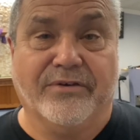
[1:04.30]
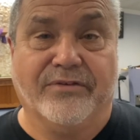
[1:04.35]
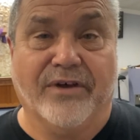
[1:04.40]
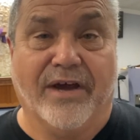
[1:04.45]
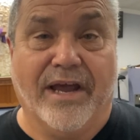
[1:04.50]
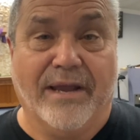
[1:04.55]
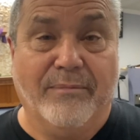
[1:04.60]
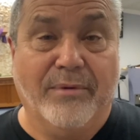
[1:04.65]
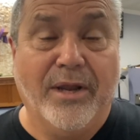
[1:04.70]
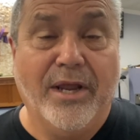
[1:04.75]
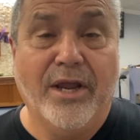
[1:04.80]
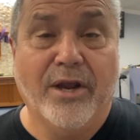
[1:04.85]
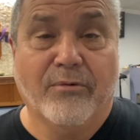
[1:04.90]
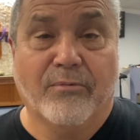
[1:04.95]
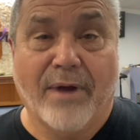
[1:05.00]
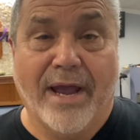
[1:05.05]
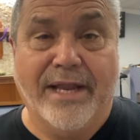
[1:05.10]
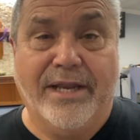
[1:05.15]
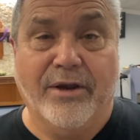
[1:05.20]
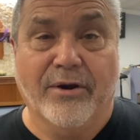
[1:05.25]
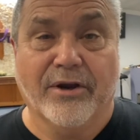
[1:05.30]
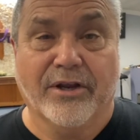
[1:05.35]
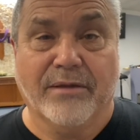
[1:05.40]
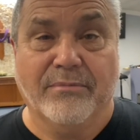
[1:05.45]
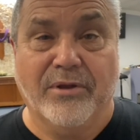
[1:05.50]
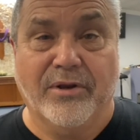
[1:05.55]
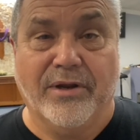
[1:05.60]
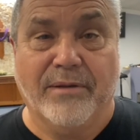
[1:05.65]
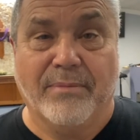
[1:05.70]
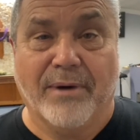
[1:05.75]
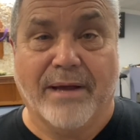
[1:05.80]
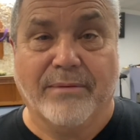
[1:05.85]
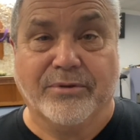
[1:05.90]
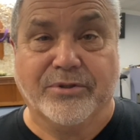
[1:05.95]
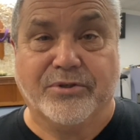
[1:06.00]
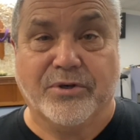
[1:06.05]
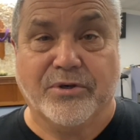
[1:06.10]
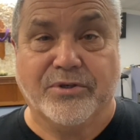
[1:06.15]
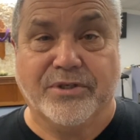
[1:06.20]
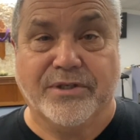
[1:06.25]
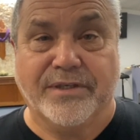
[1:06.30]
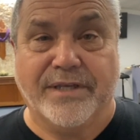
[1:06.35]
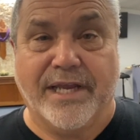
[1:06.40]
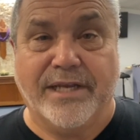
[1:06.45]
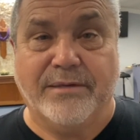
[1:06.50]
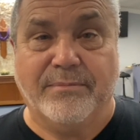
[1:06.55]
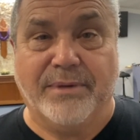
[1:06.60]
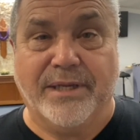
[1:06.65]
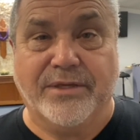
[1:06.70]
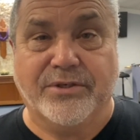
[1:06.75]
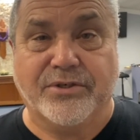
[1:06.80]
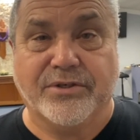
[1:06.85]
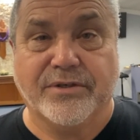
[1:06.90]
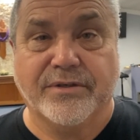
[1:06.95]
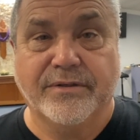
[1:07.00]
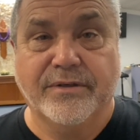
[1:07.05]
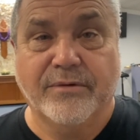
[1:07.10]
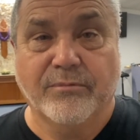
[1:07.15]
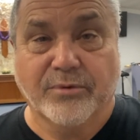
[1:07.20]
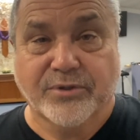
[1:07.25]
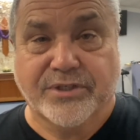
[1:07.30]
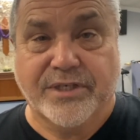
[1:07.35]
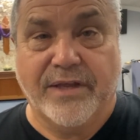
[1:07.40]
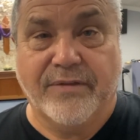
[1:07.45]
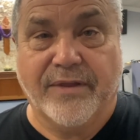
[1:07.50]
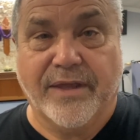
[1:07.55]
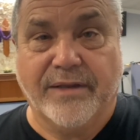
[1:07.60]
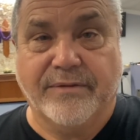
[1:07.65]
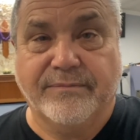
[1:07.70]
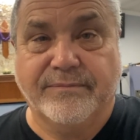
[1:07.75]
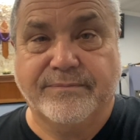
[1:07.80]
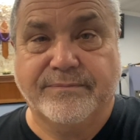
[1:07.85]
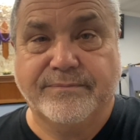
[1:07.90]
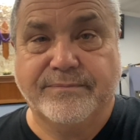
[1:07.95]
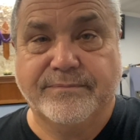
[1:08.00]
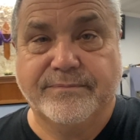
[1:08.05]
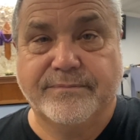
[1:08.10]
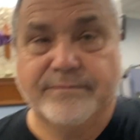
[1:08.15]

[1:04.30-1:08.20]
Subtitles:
Time, right here at Community Bible Church in Dania Beach. We'll see you then.